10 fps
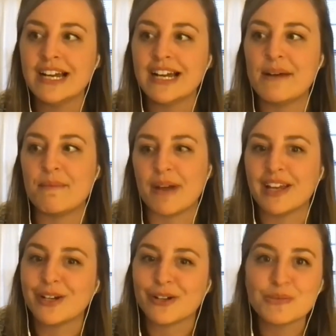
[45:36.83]
Um, my
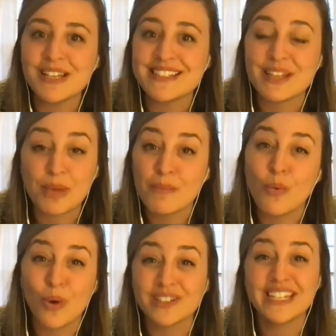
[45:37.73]
encouragement is that
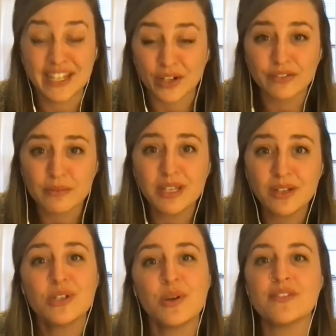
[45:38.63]
people want to hear from
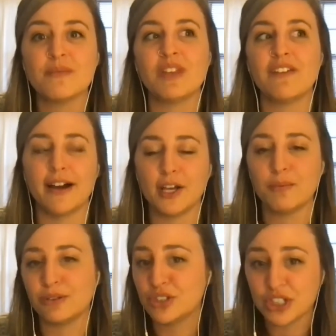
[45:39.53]
you. You have something
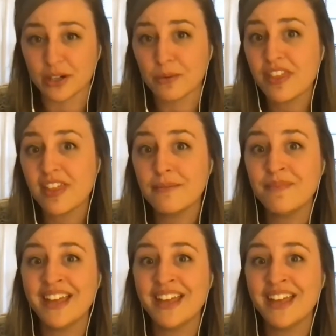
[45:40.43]
valuable to share with them.